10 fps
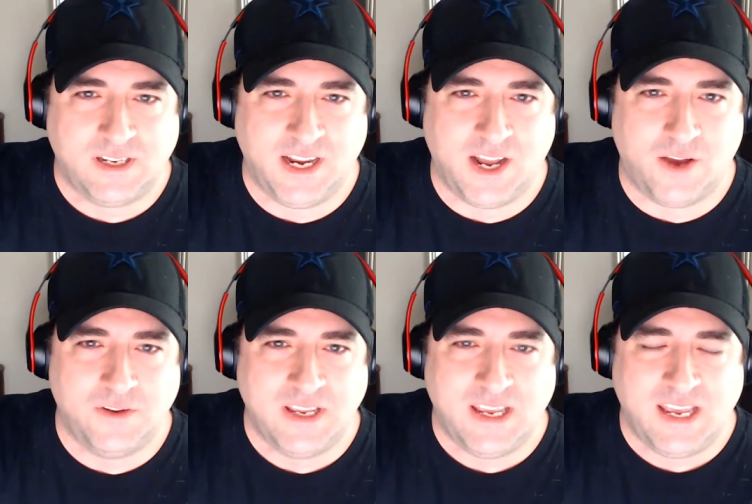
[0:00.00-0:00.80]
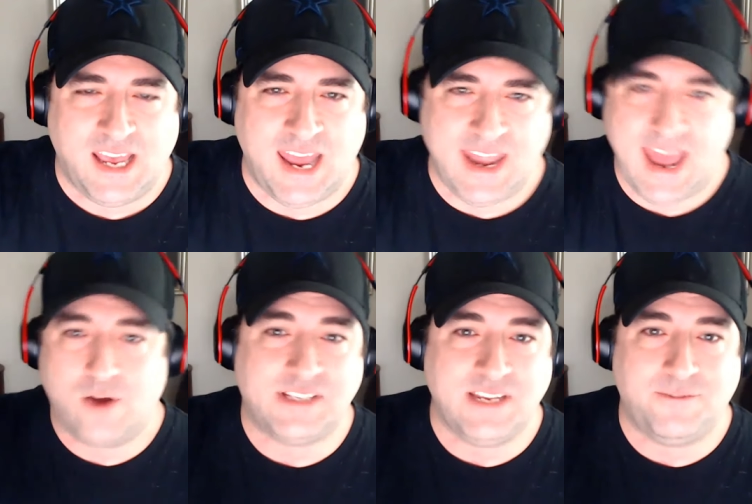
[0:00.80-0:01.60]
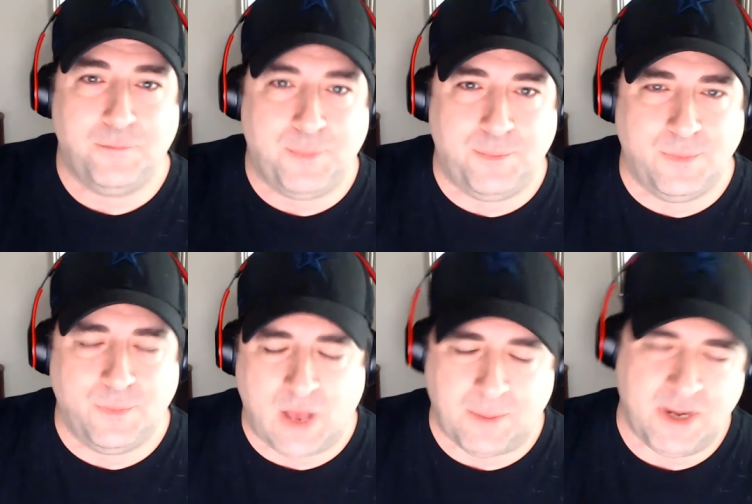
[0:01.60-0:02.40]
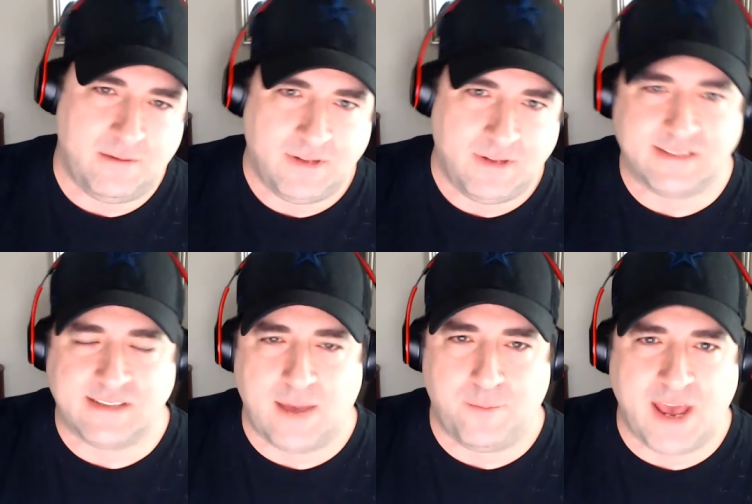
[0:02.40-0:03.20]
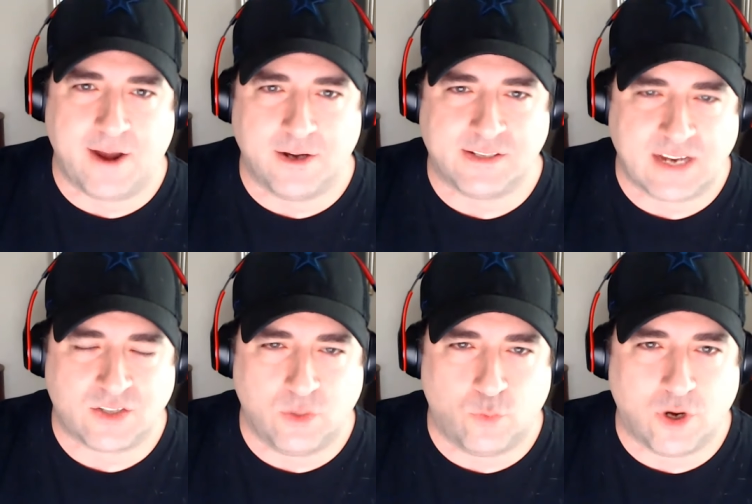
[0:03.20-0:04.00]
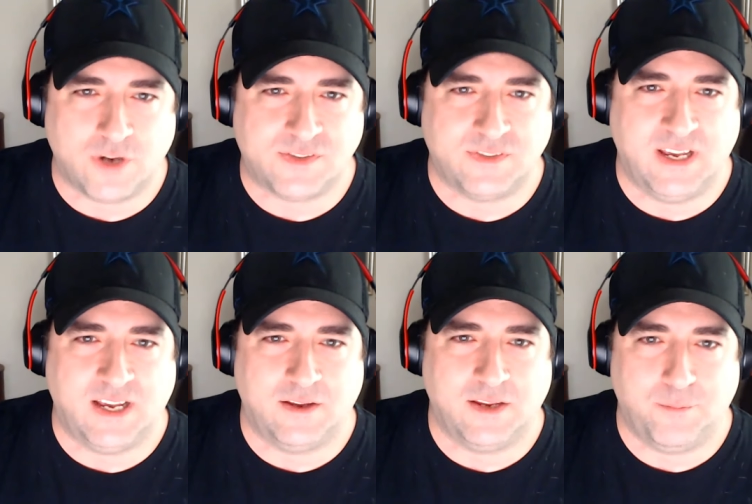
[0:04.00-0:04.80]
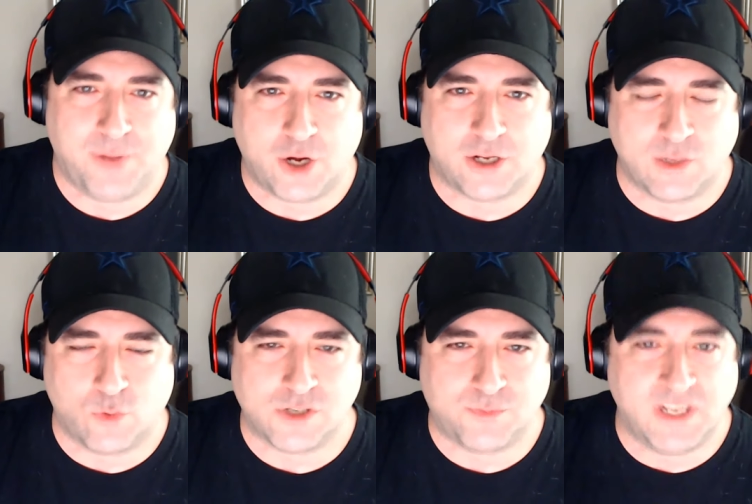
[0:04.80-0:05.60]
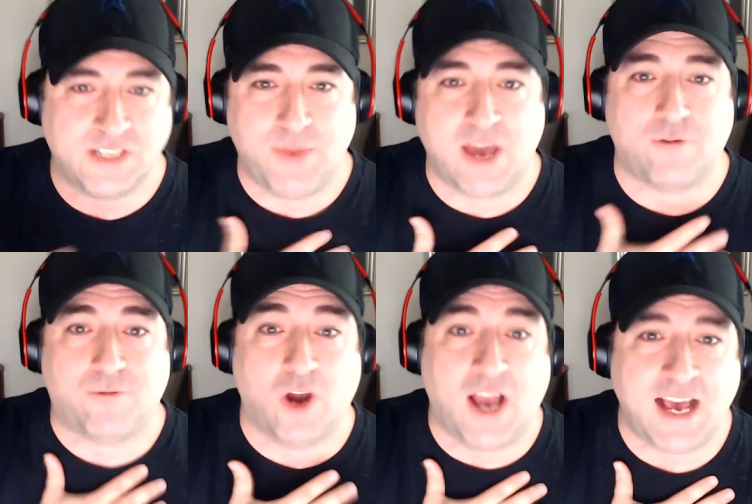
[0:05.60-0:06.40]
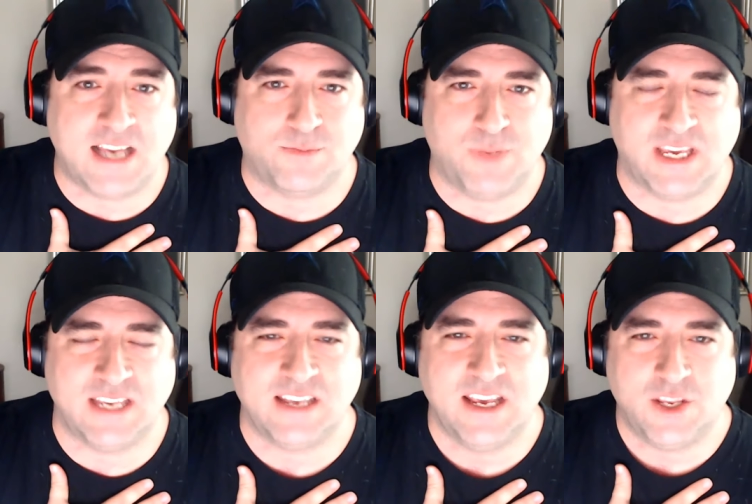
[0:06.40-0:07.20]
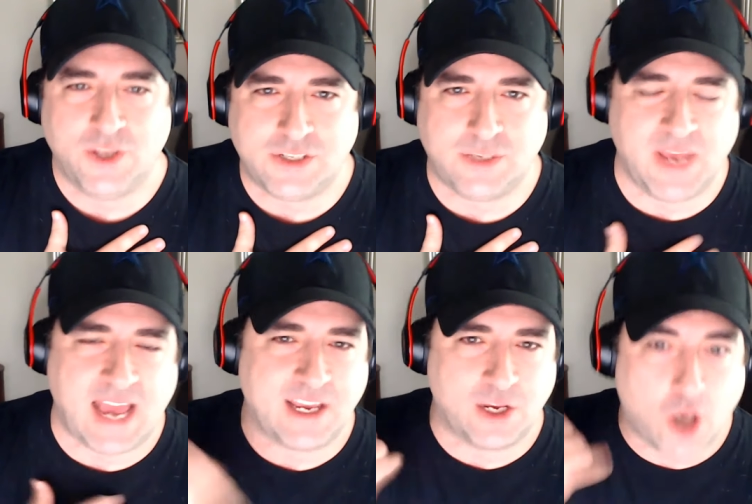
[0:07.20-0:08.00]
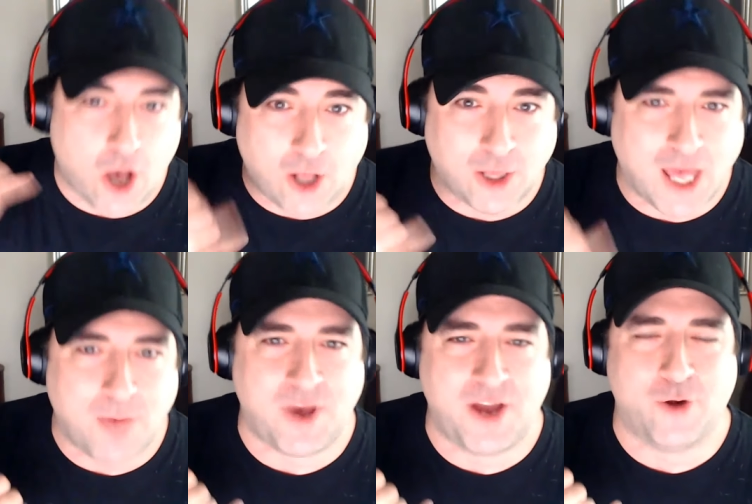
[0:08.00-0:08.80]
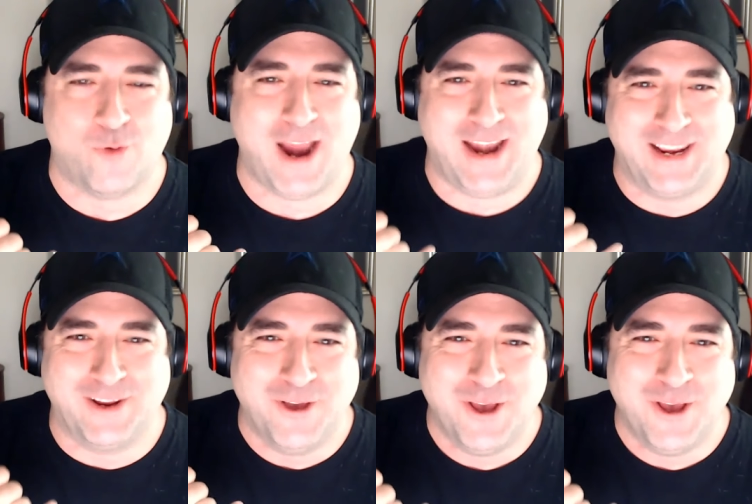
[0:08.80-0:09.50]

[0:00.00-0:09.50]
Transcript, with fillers: you know? And now it's even I mean, it's not better. It's actually worse, uh, empirically worse, but it's better for us because used to be I could call up underwriting